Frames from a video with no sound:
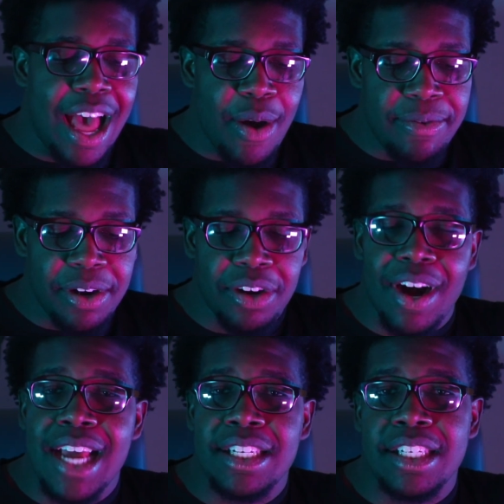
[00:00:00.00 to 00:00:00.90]
However,
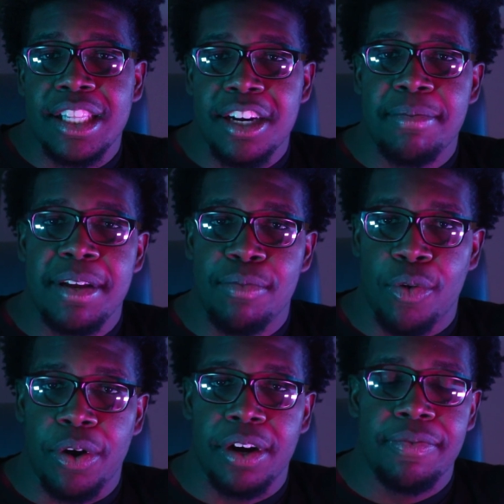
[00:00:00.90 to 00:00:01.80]
grass is a little bit
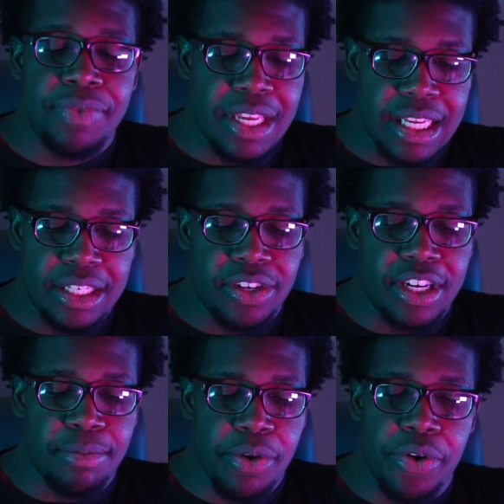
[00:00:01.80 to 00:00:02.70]
more
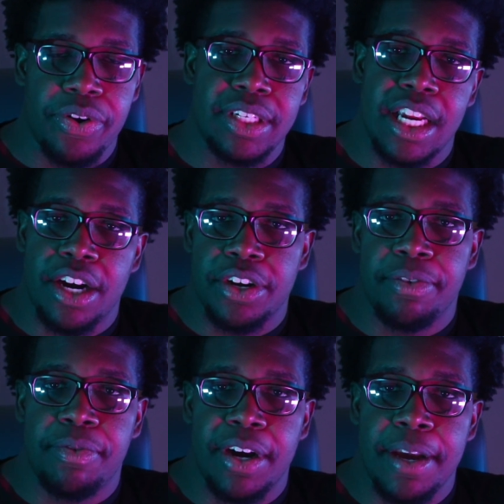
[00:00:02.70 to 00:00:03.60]
easier on the motors and on
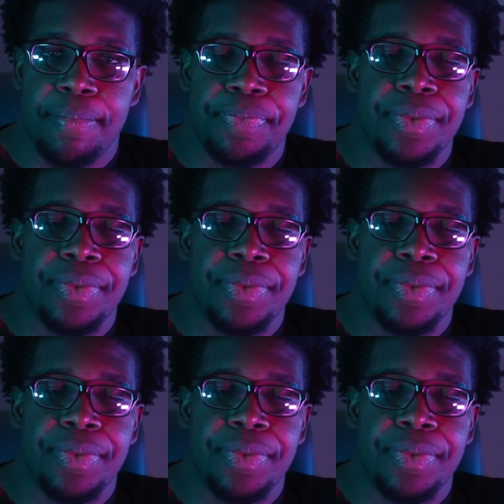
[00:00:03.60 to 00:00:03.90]
your frame.